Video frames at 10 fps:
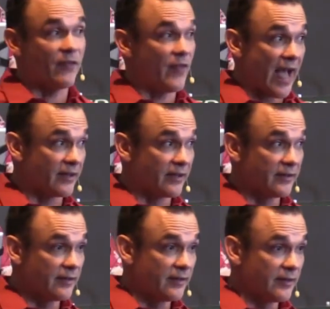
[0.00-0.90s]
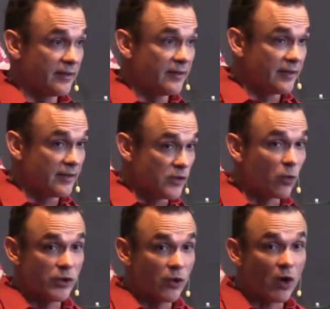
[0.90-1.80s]
that.
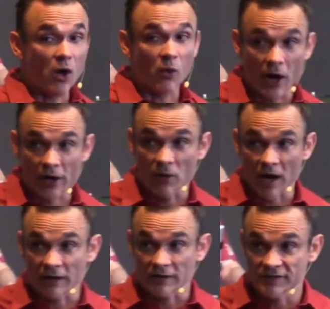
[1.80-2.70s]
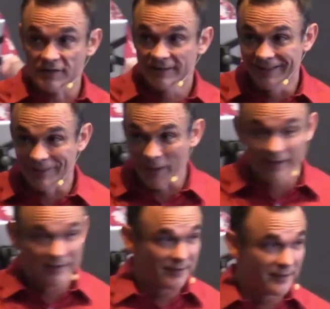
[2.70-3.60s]
You, you're all water walkers.
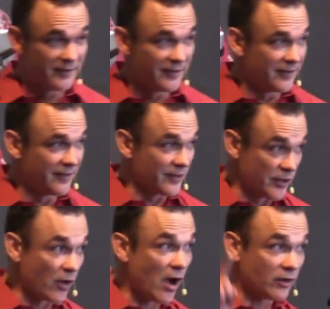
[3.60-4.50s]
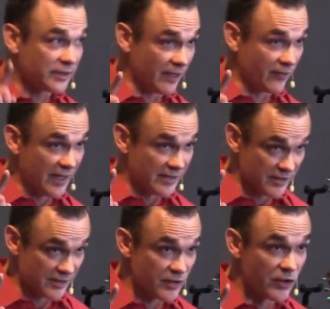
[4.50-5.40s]
Amen. You're all dead
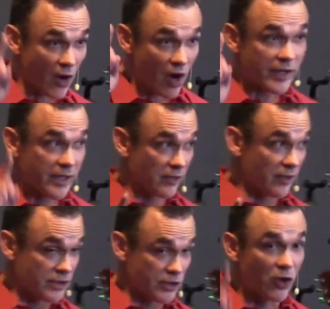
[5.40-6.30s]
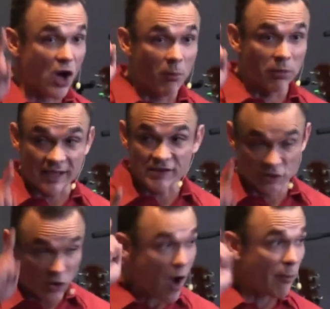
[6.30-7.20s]
raisers. You're all healers. You're all blessed.
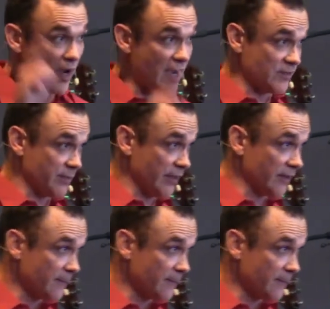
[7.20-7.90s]
You're all prospered.